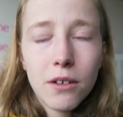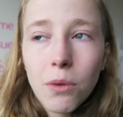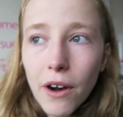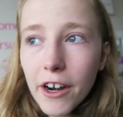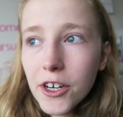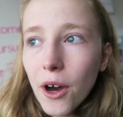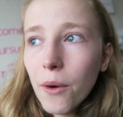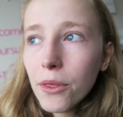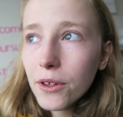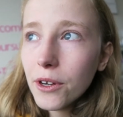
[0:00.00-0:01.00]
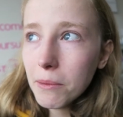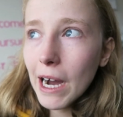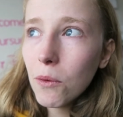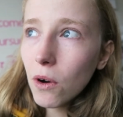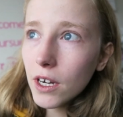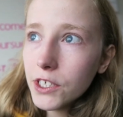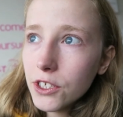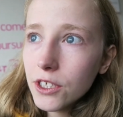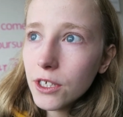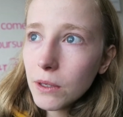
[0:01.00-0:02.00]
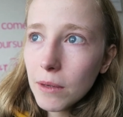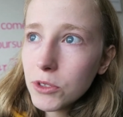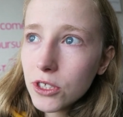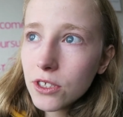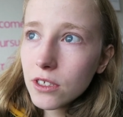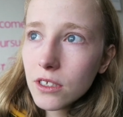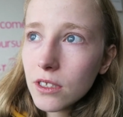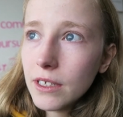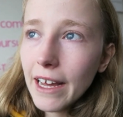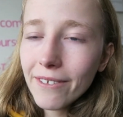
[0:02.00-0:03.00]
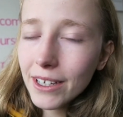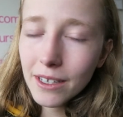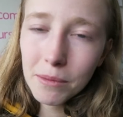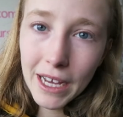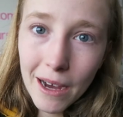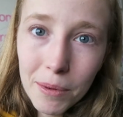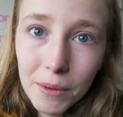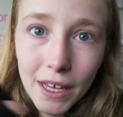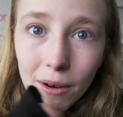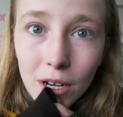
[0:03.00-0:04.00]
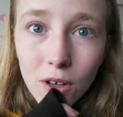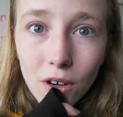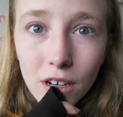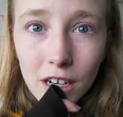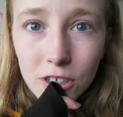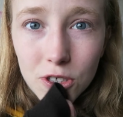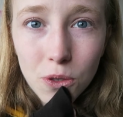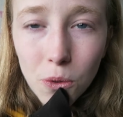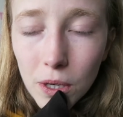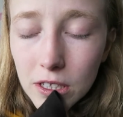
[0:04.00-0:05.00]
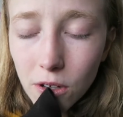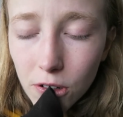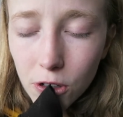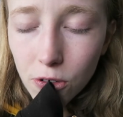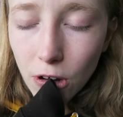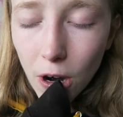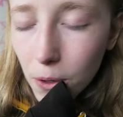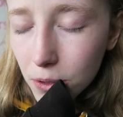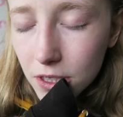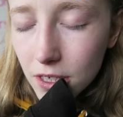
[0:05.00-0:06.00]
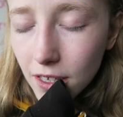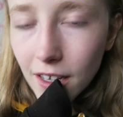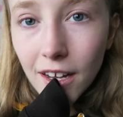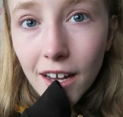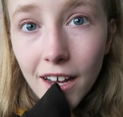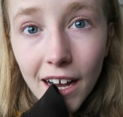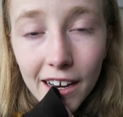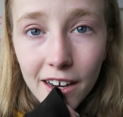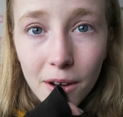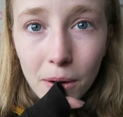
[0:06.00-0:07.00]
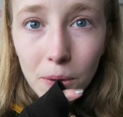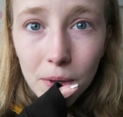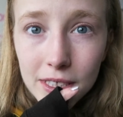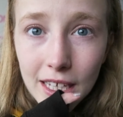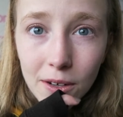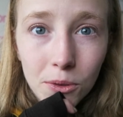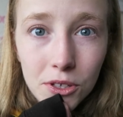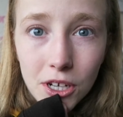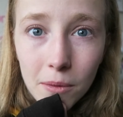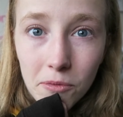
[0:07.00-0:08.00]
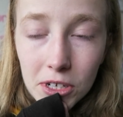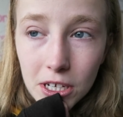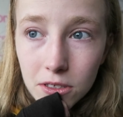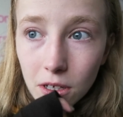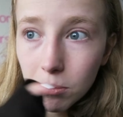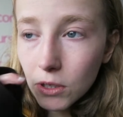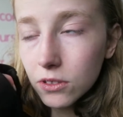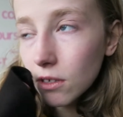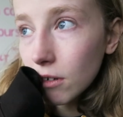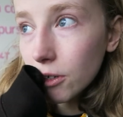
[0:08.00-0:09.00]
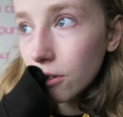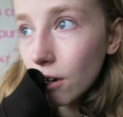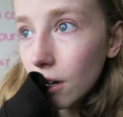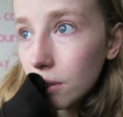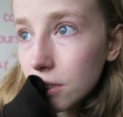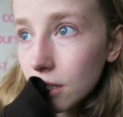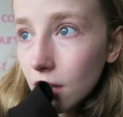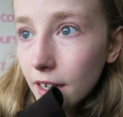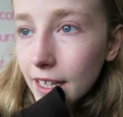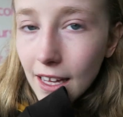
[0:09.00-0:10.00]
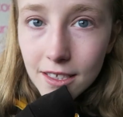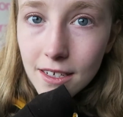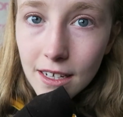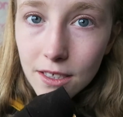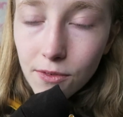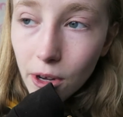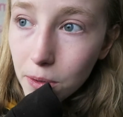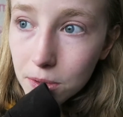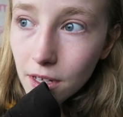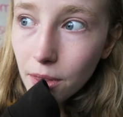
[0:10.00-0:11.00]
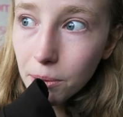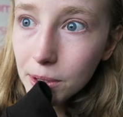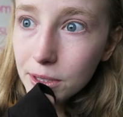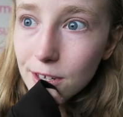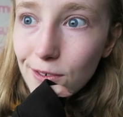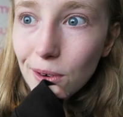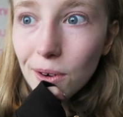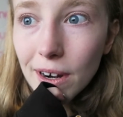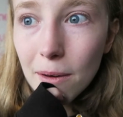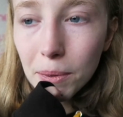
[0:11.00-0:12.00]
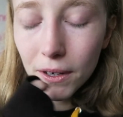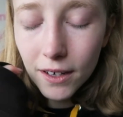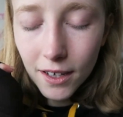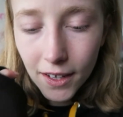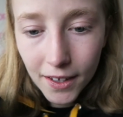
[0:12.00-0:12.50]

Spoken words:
where I know that no matter what I do, I'm just never going to be happy with how I look, and I just always look gross. And I know I always say it all the time in videos, like, oh my god, sorry, I look gross, and like yesterday's vlog was like the worst for it, but